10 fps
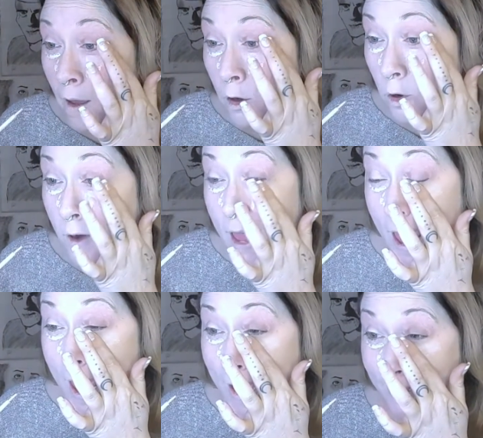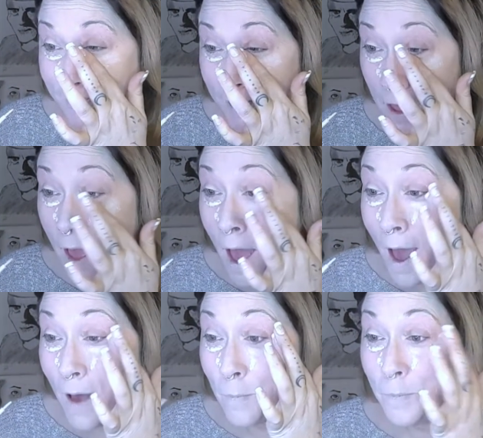creates
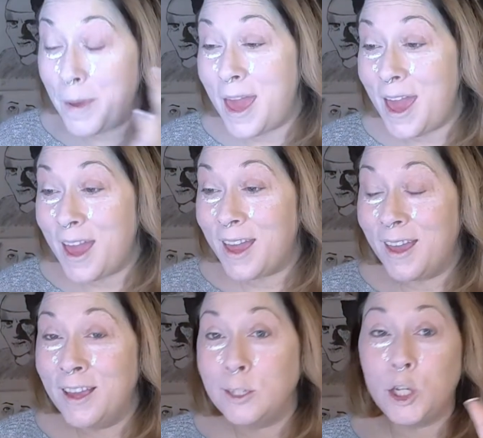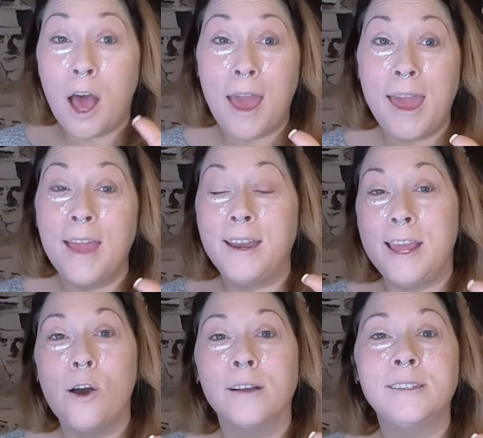a big giant
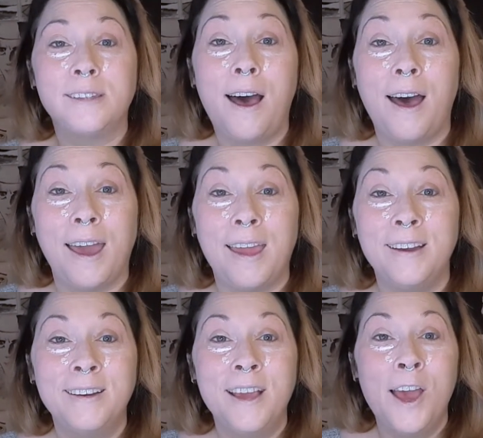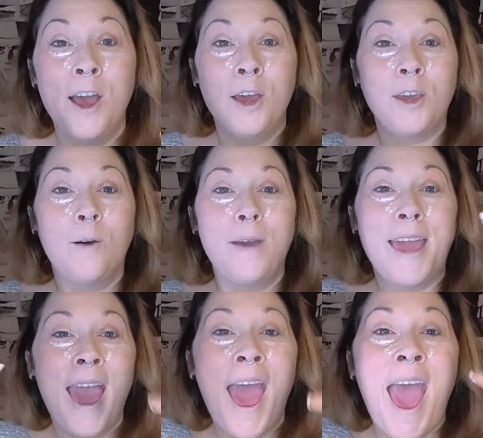neon sign
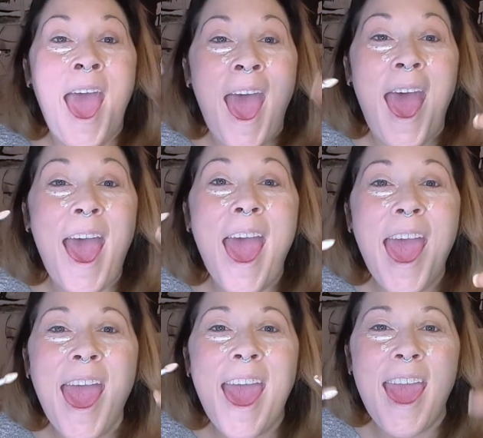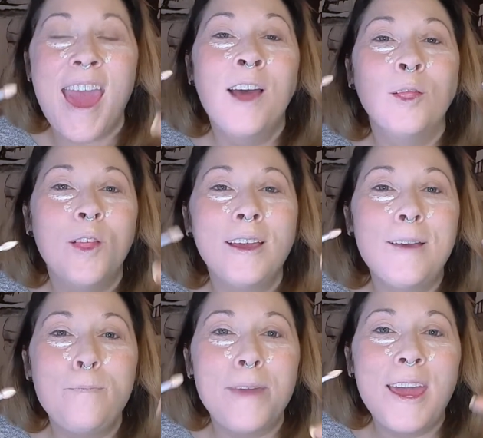going, hey, look
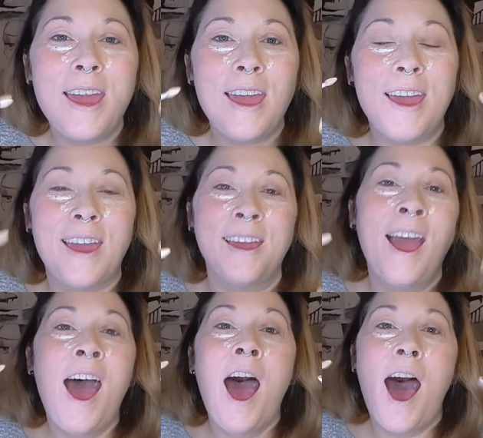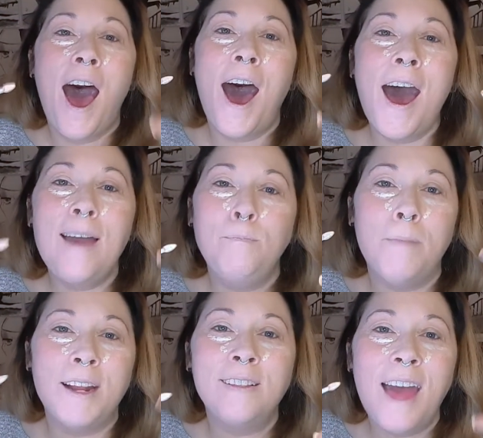at me, I'm
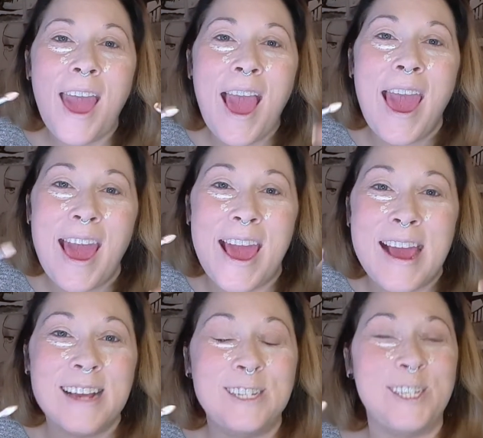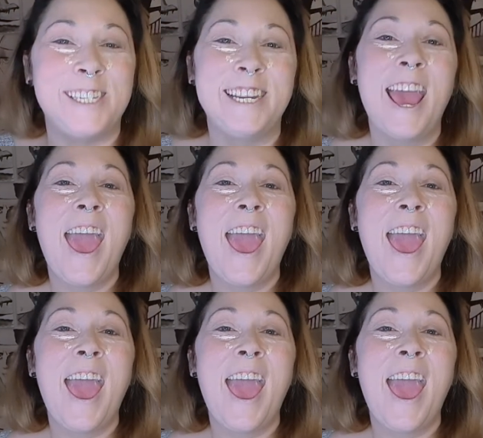middle-aged.